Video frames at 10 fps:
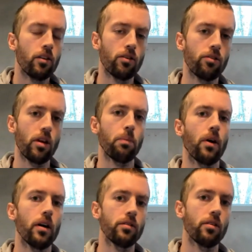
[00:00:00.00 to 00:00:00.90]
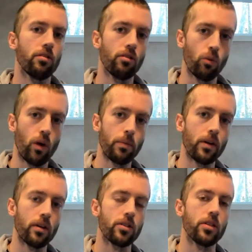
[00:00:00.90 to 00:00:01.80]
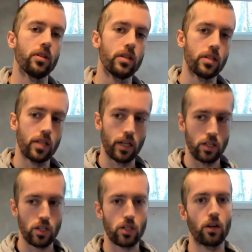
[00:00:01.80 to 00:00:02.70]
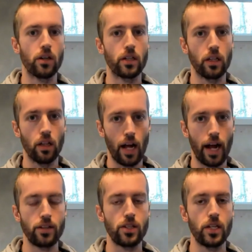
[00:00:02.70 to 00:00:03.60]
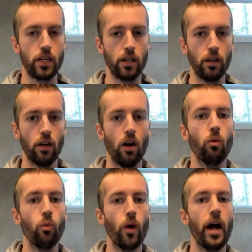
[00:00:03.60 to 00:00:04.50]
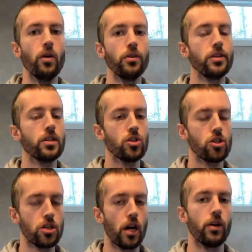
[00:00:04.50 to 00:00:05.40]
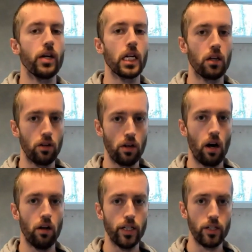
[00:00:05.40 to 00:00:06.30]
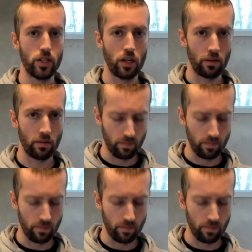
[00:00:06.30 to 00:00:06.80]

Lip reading: Thursday Process is a webinar series that I started last year around sharing knowledge.